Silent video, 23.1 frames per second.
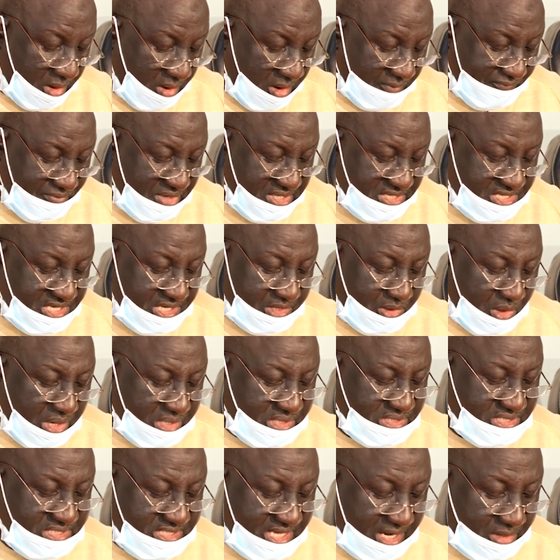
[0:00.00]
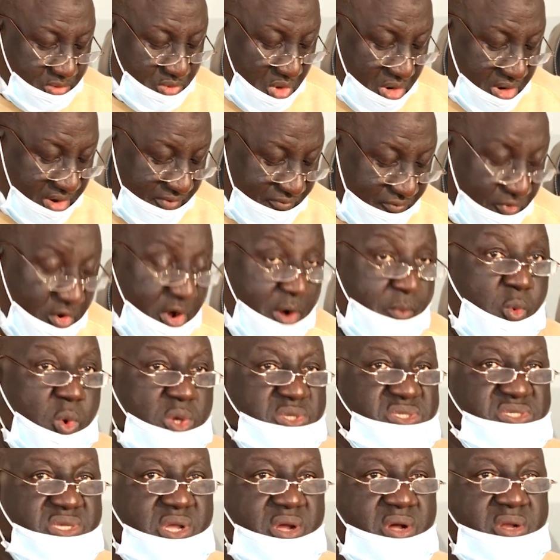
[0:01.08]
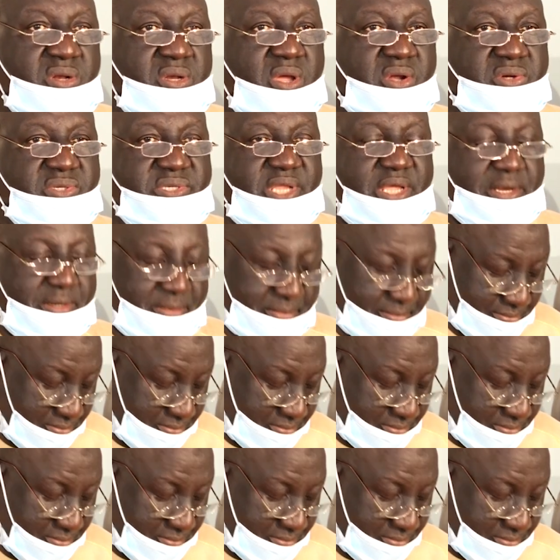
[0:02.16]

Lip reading: of the security sector reform was conducted